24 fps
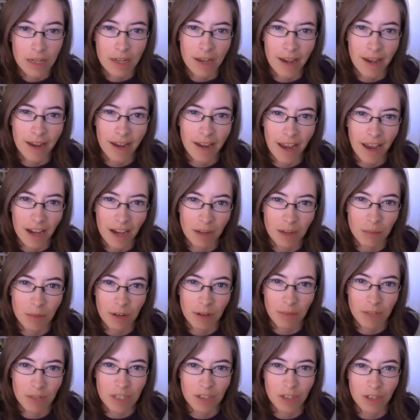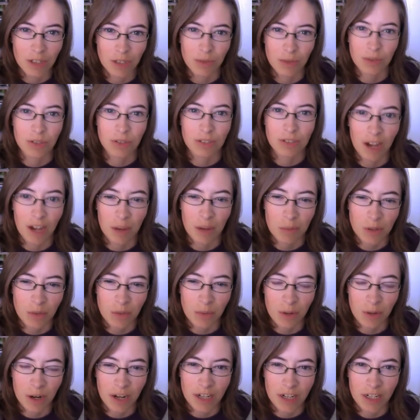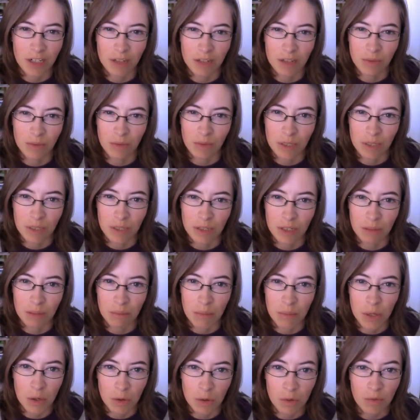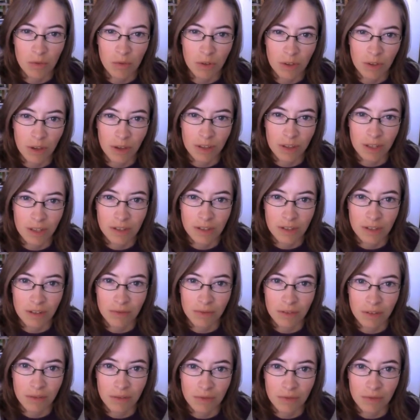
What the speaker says: I had maybe two steps where I could really move with all that stuff on the